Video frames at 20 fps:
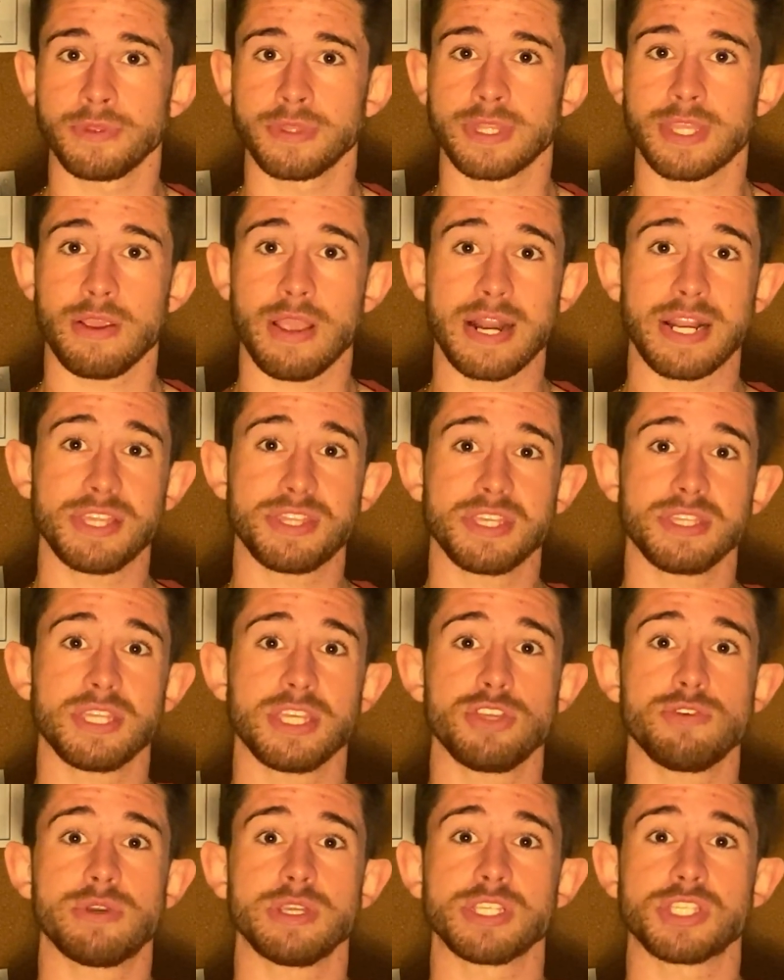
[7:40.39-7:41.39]
They're anything
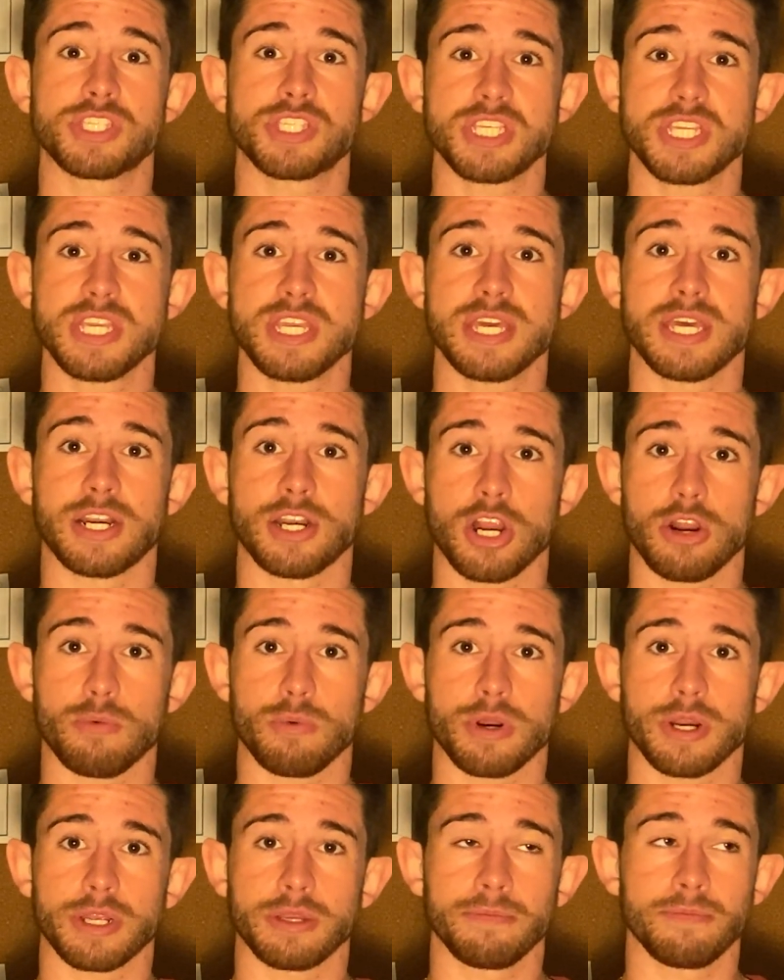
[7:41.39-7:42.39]
that you can see in an
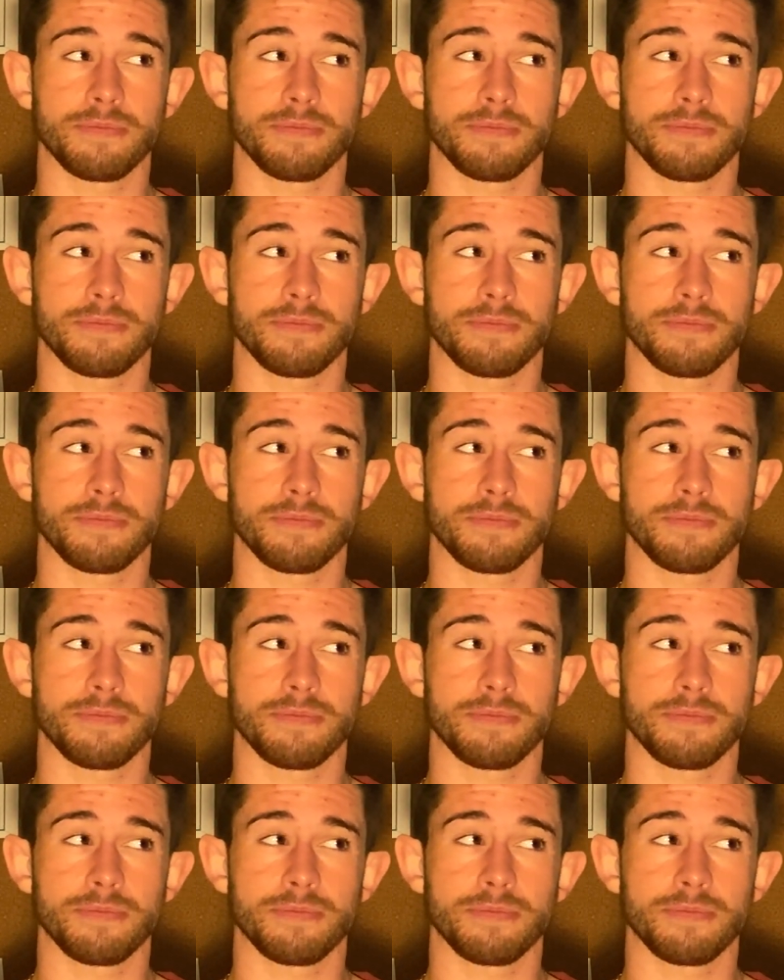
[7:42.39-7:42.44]
artwork